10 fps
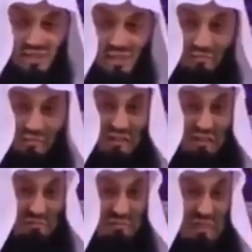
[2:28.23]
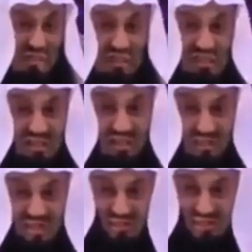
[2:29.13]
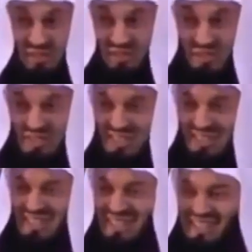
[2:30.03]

can see I'm fit, mashallah. I'm here in front of you, isn't it?